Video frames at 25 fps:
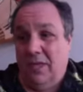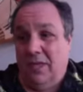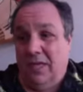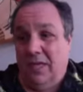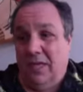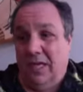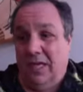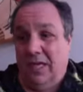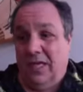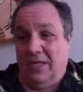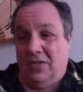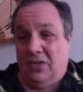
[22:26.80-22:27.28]

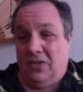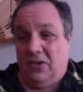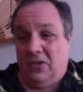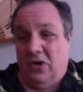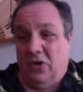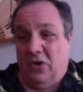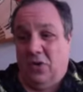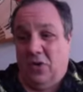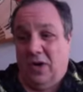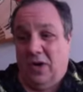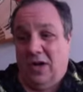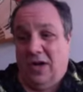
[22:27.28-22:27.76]
And
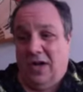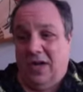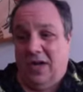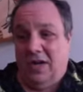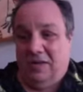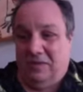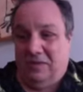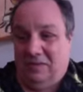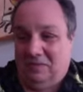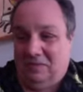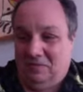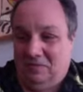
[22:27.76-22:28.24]
so
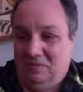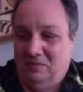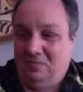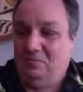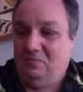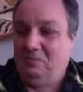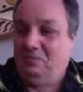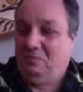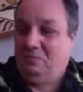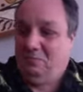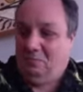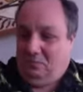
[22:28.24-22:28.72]

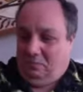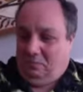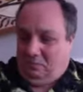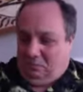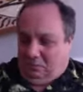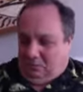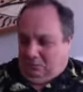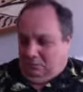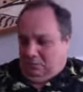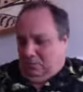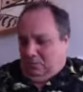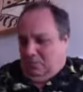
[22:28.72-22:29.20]

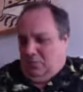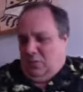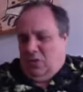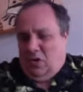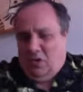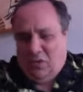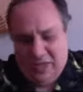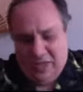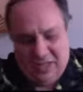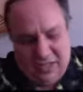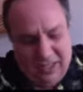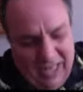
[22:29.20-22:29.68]

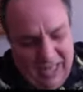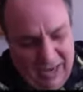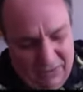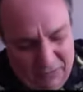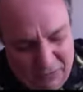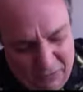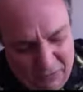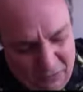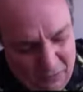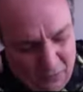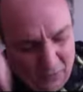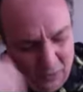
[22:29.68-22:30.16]
Chris
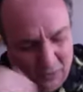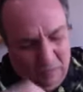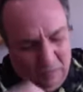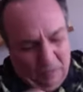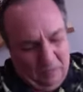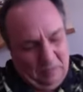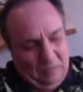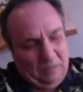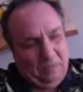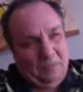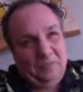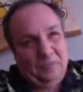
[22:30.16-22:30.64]
left for
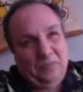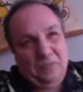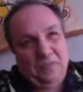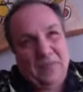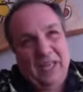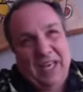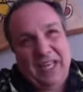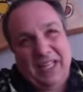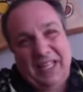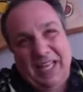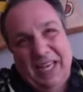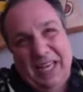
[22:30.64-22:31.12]

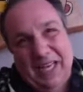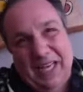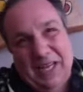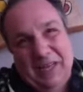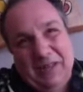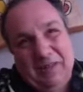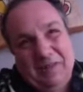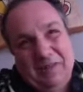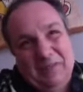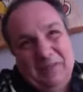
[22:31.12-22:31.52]
LA,